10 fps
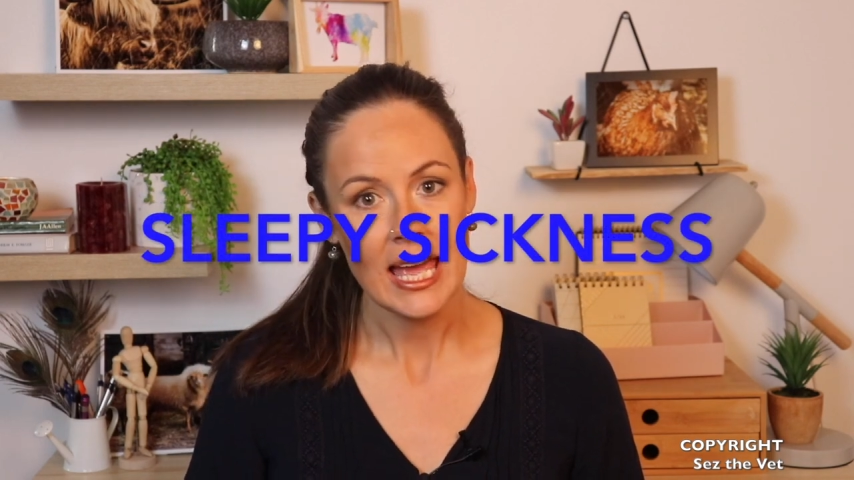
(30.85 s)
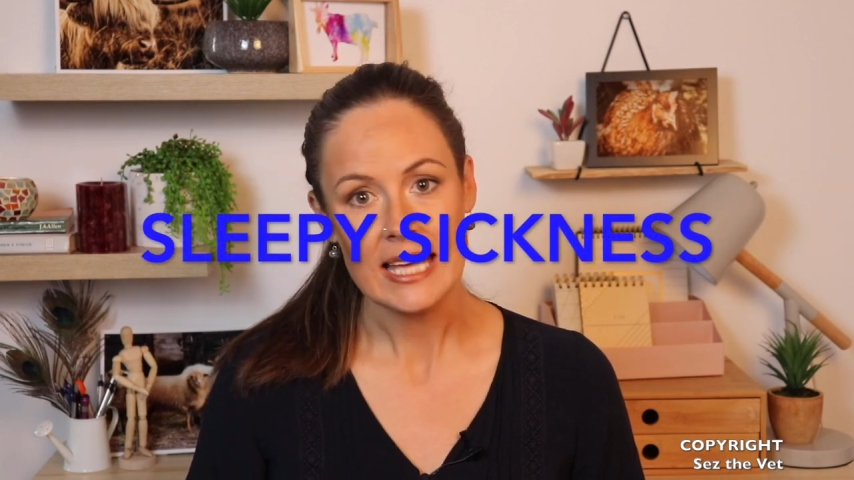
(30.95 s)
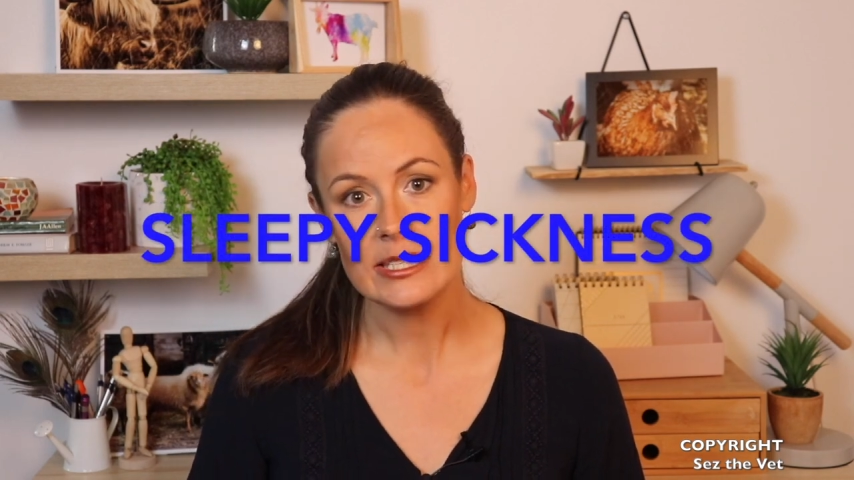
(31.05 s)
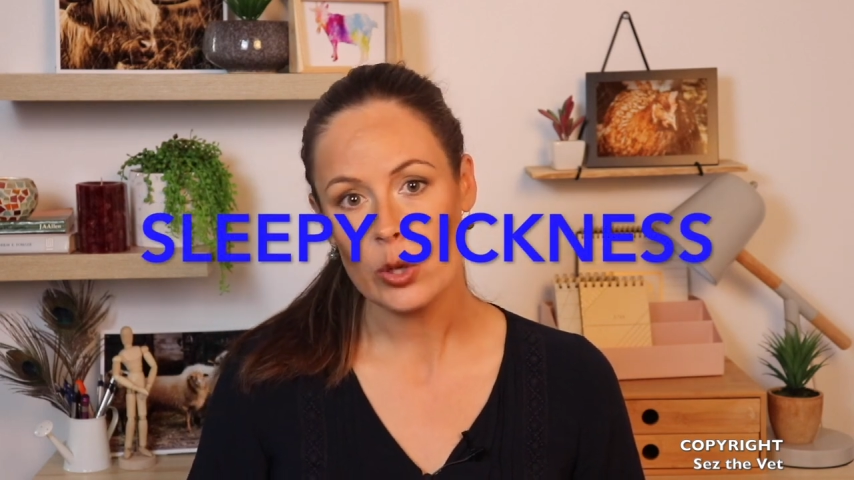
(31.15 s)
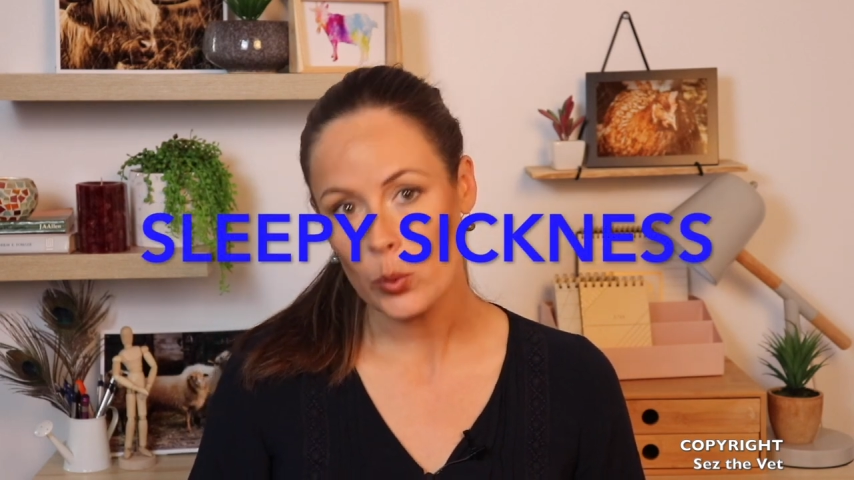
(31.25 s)

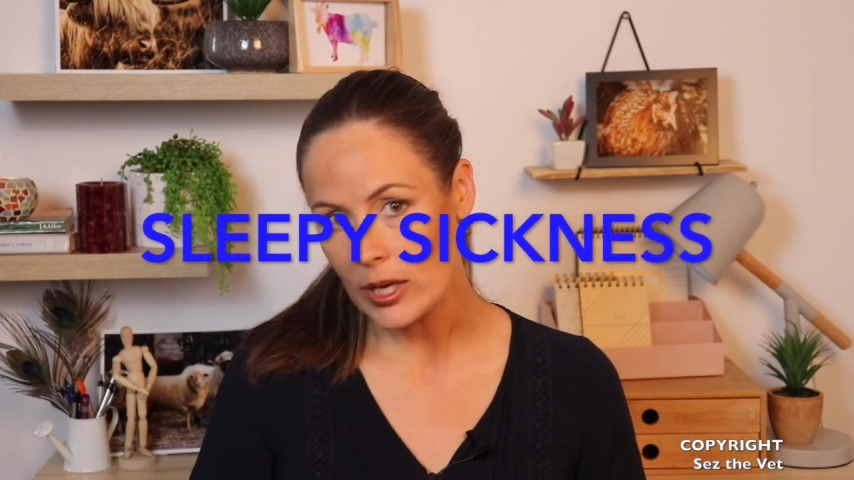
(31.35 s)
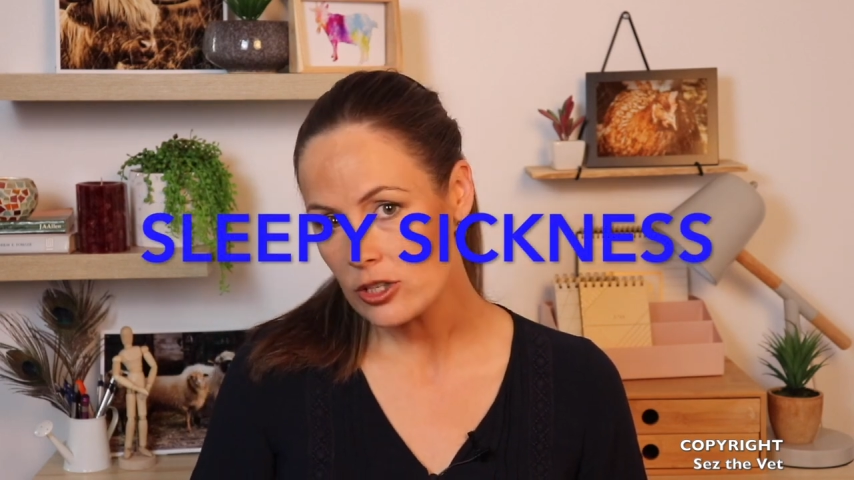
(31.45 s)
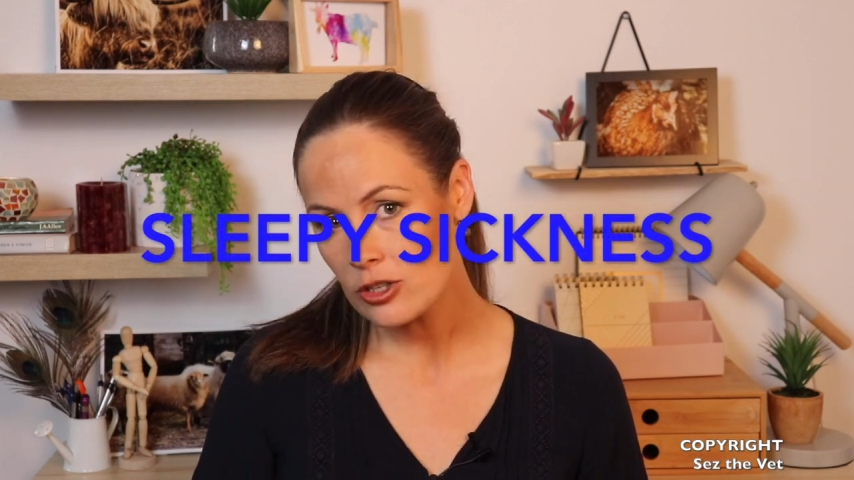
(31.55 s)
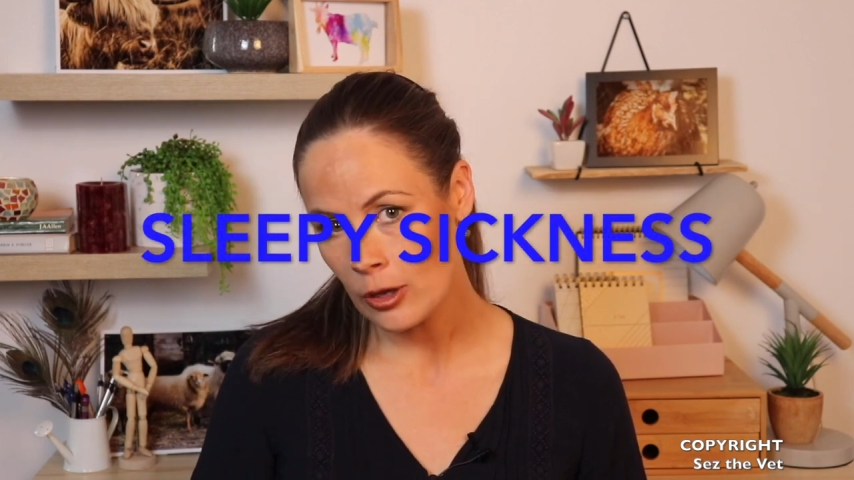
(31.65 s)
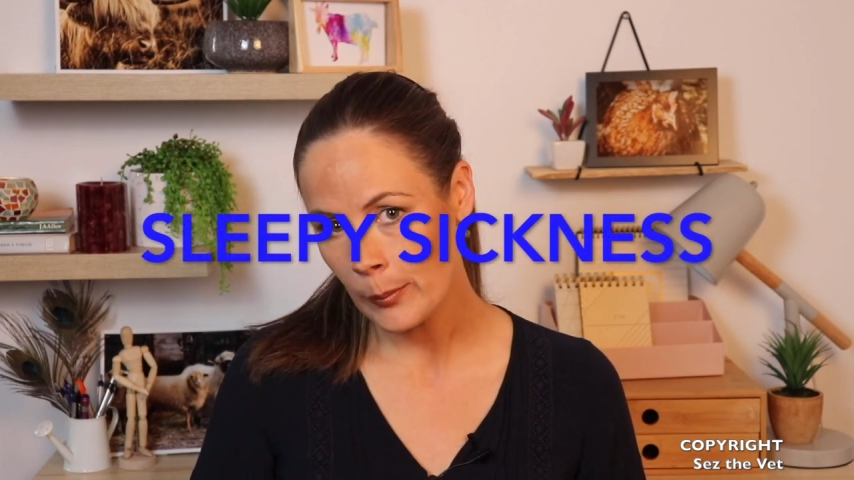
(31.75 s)
Its
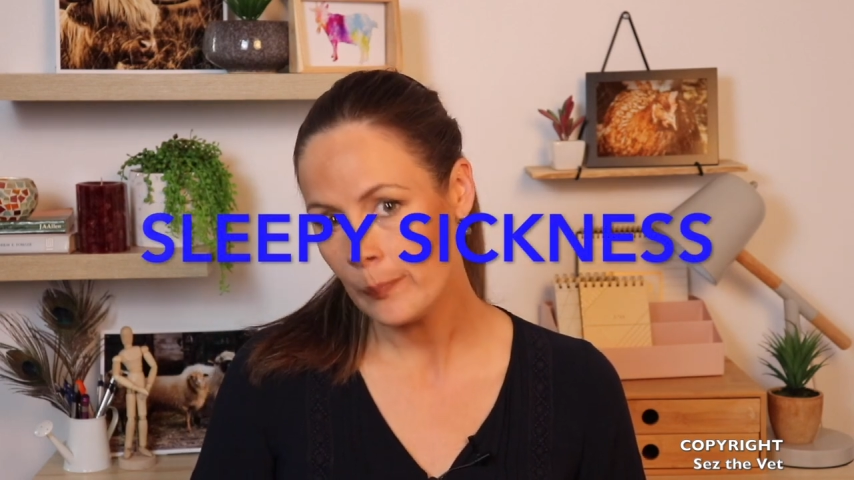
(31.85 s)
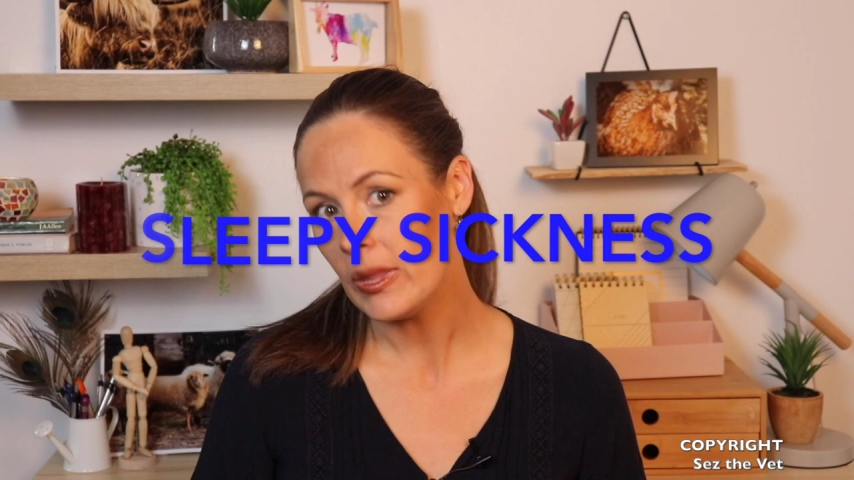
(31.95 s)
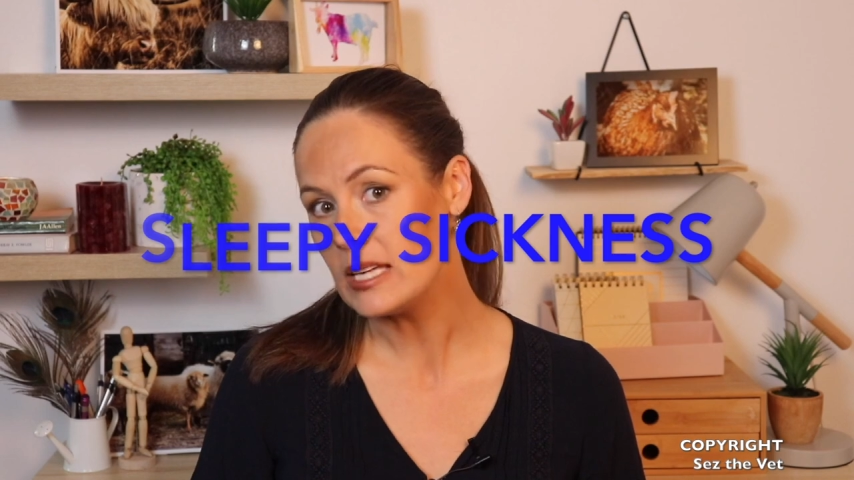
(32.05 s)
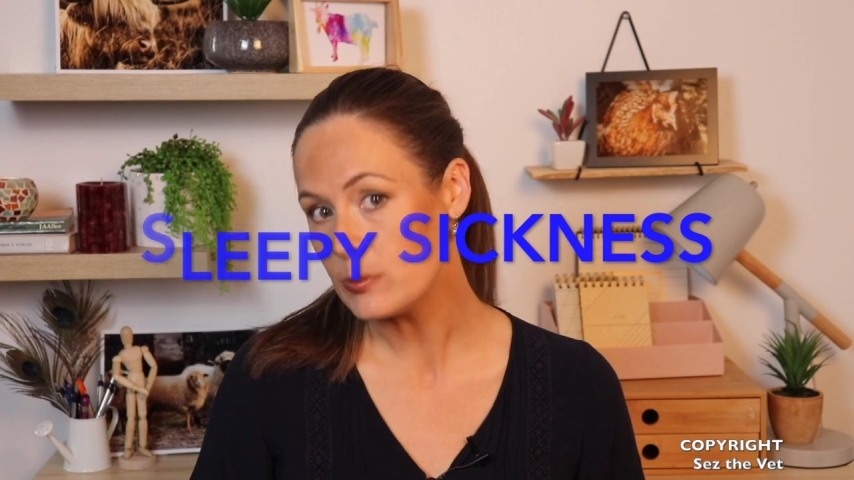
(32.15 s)
correct term is